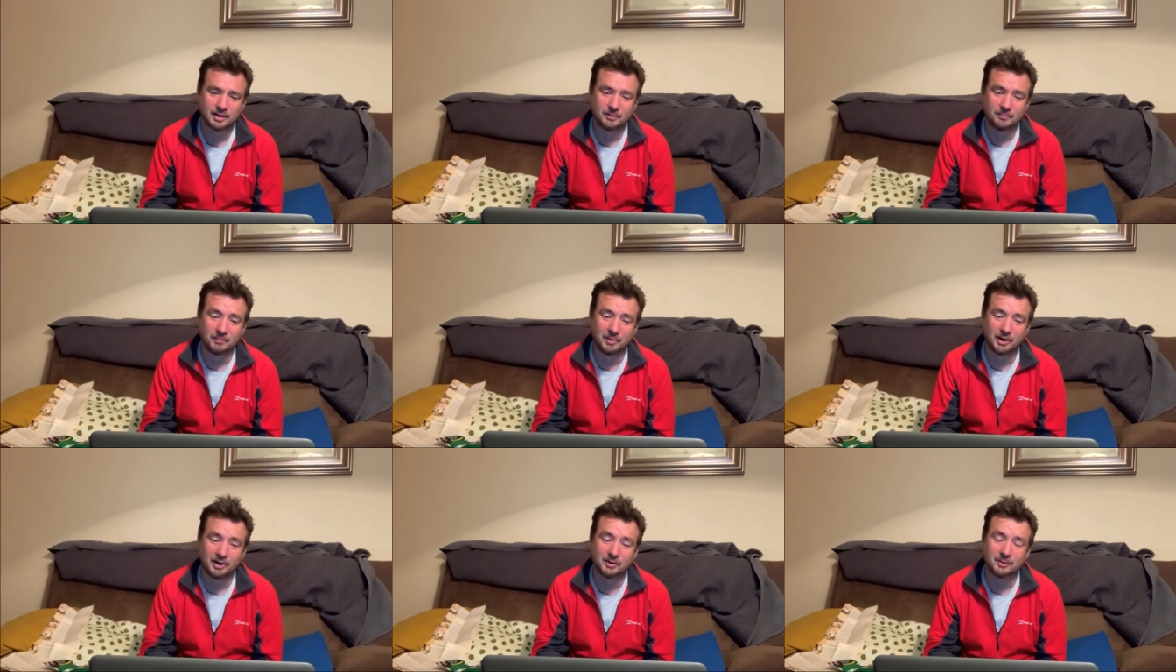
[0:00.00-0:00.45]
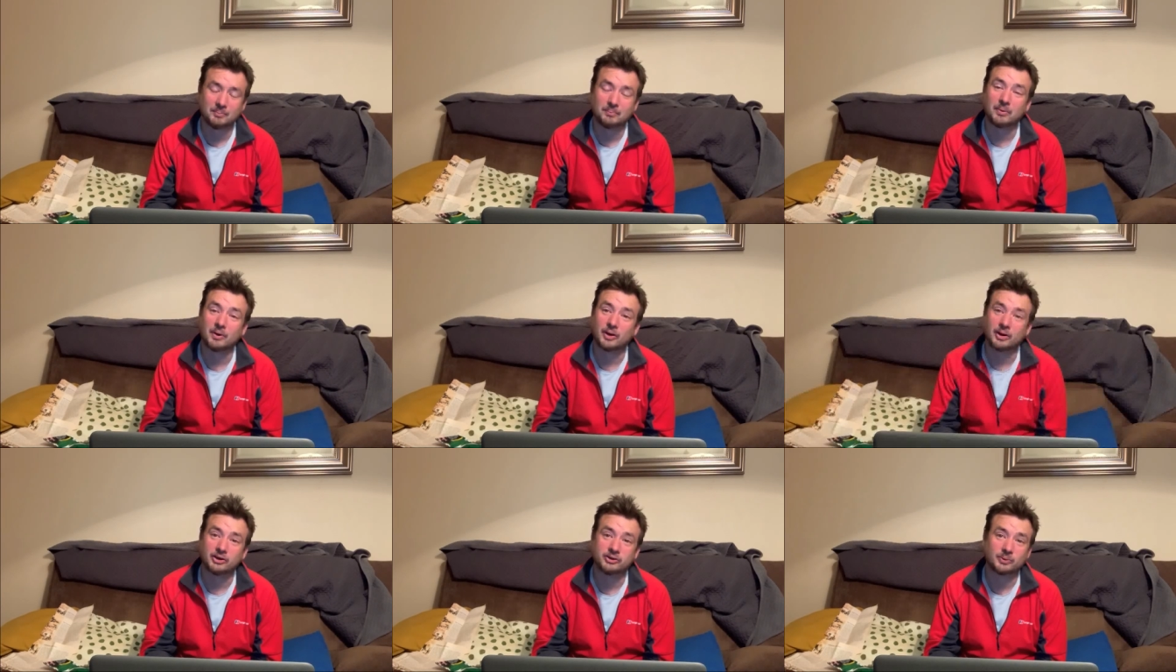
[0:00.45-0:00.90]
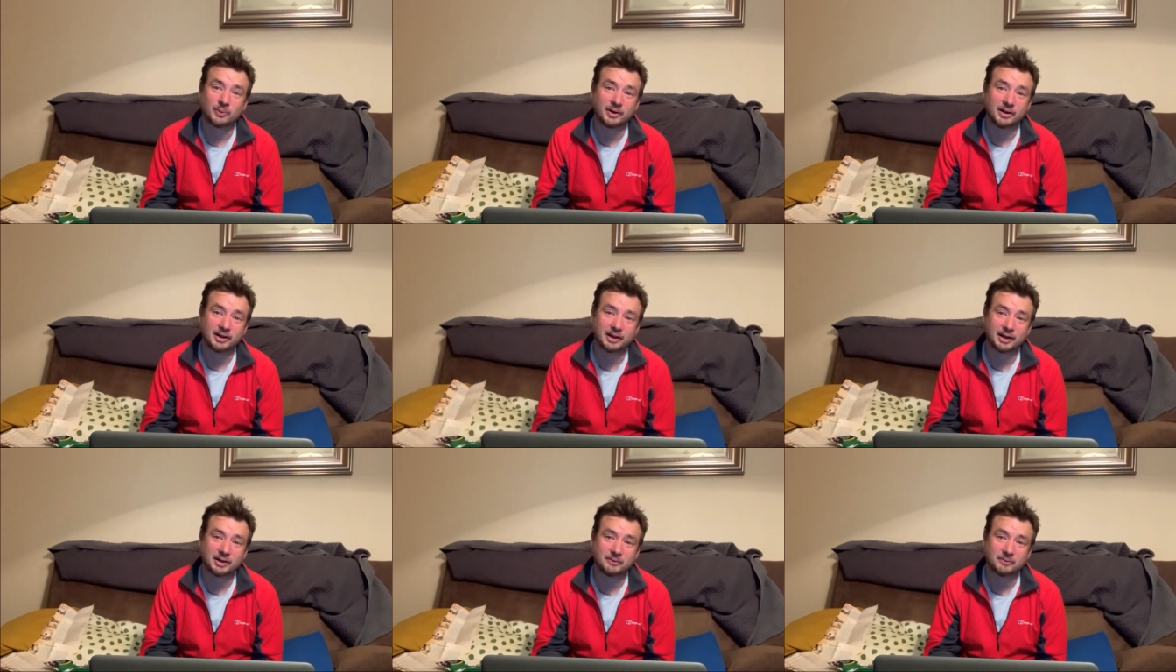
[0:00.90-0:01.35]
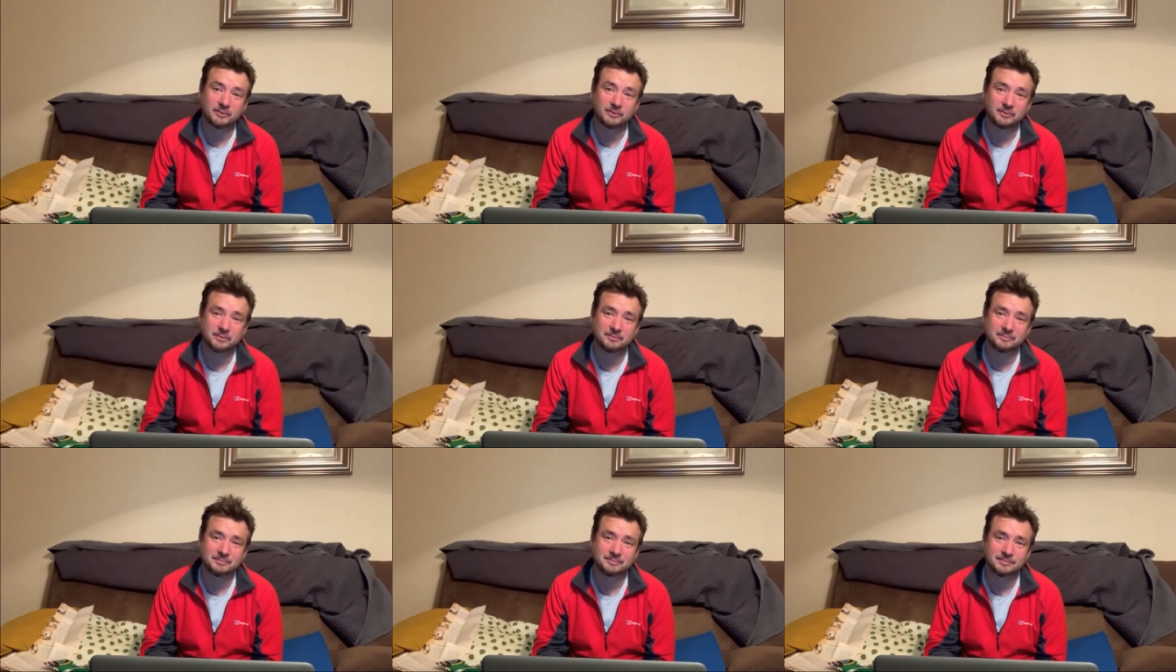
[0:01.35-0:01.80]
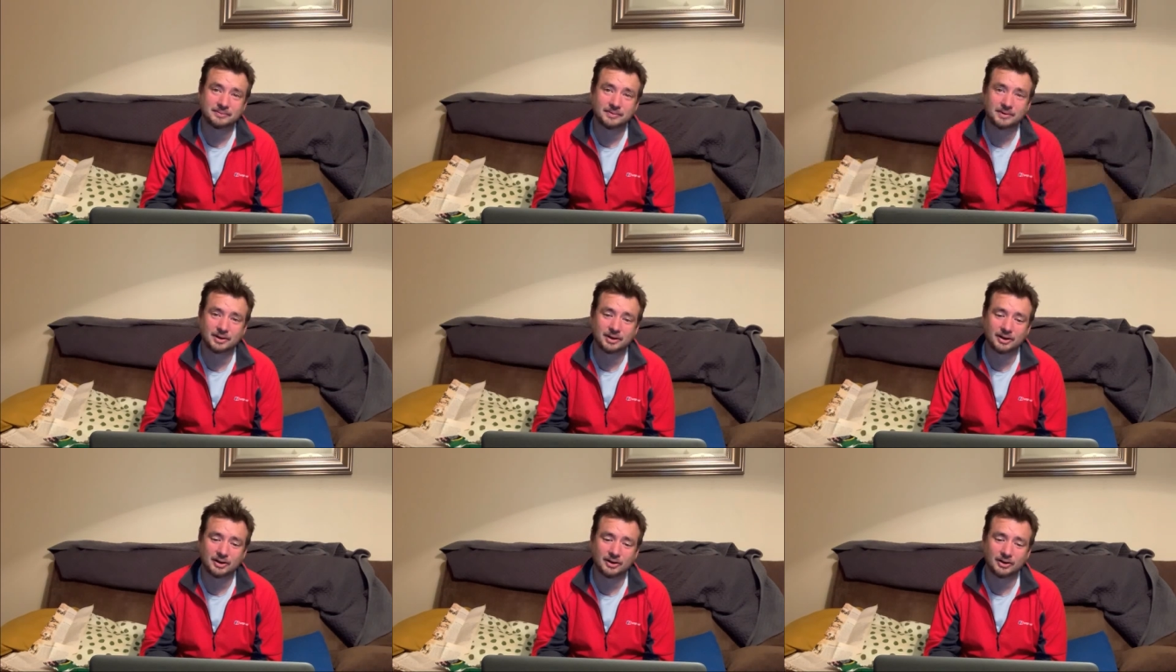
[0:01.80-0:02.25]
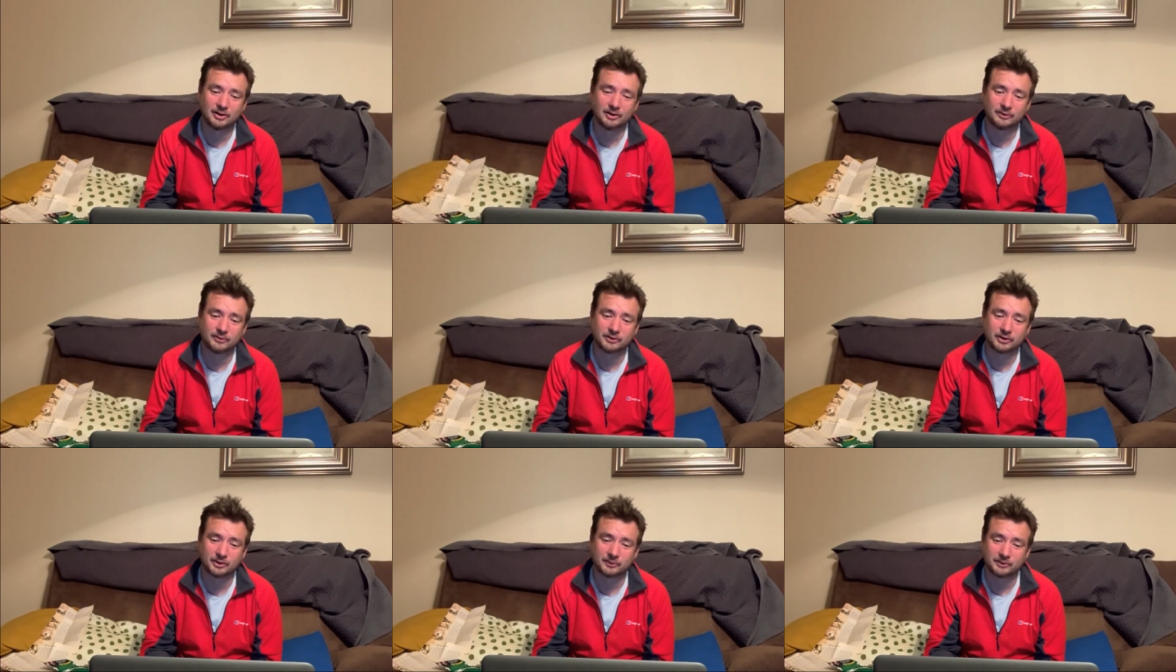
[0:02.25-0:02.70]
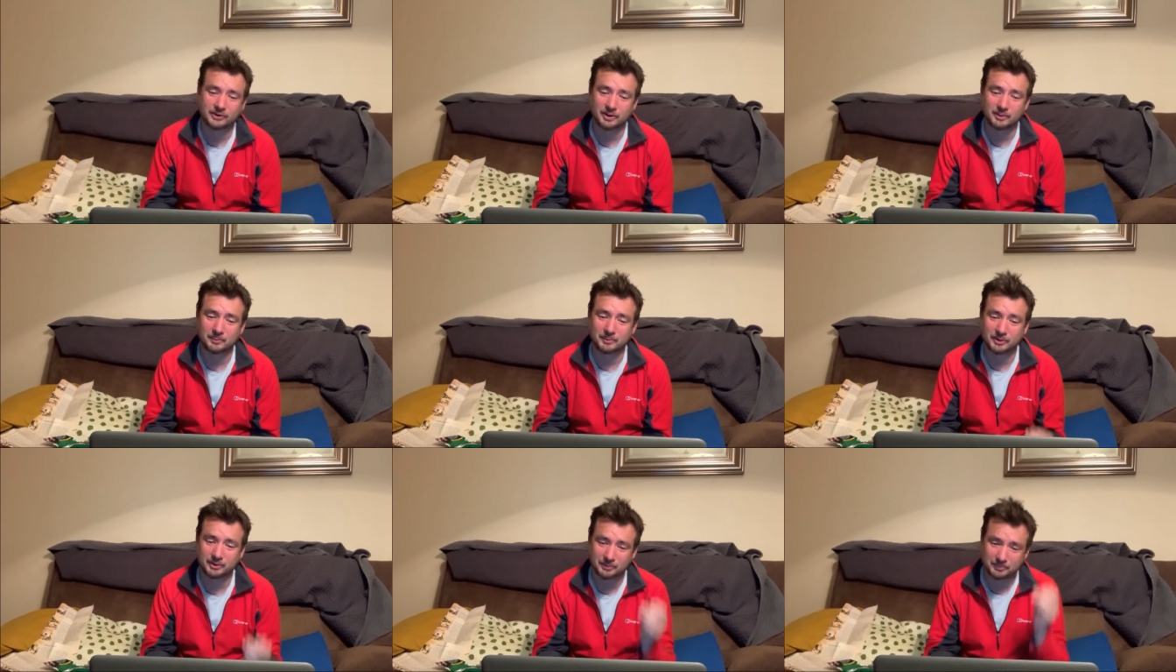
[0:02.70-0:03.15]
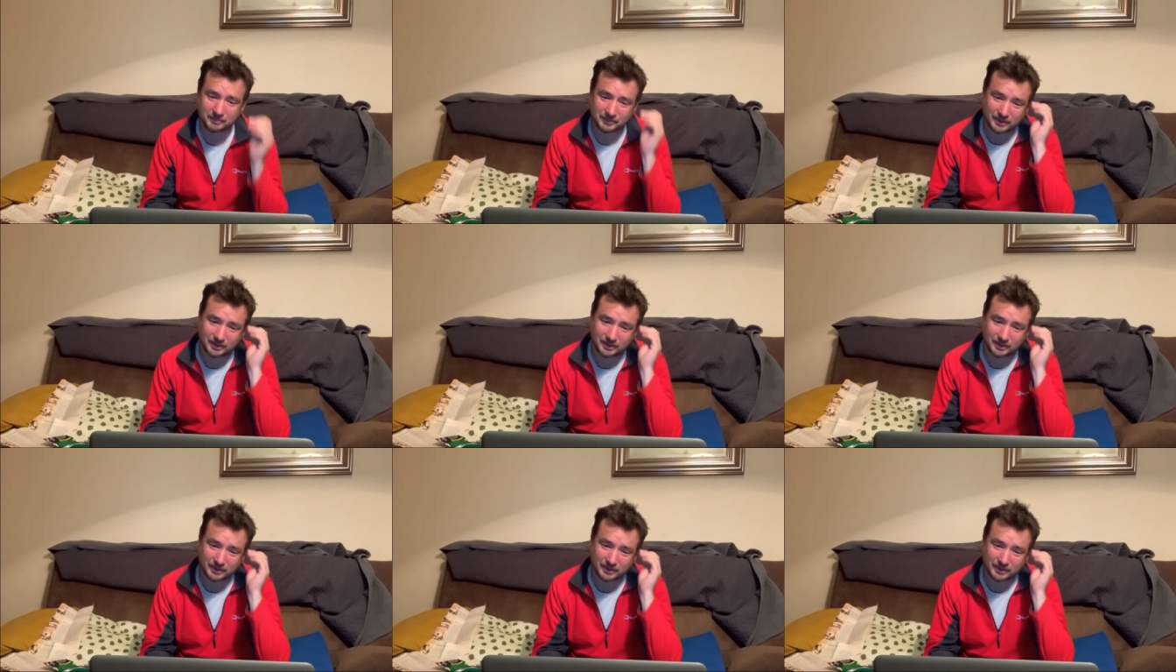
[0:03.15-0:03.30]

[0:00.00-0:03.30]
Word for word: But by the twenty-eighth of September,